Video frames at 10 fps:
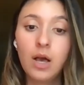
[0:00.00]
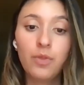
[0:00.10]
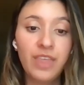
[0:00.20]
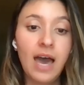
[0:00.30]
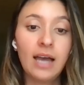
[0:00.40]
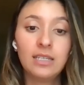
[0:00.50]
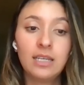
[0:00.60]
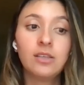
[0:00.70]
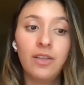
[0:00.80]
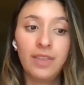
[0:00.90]
that
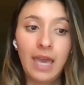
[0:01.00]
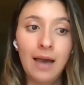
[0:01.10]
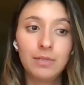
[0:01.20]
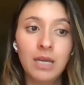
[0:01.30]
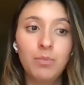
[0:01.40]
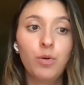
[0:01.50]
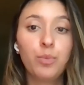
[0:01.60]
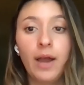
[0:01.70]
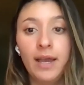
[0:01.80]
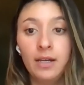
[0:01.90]
is on the cap table
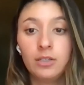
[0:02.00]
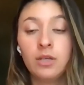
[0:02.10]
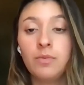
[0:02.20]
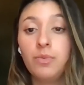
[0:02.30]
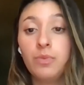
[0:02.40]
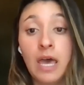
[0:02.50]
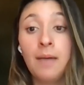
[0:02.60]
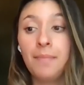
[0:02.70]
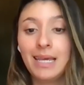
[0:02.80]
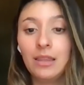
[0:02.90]
prior to
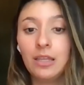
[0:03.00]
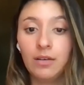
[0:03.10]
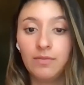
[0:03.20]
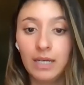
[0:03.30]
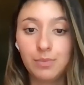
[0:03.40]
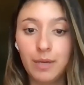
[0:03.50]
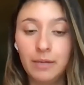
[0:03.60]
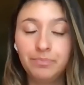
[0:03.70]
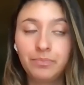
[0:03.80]
them making their investment.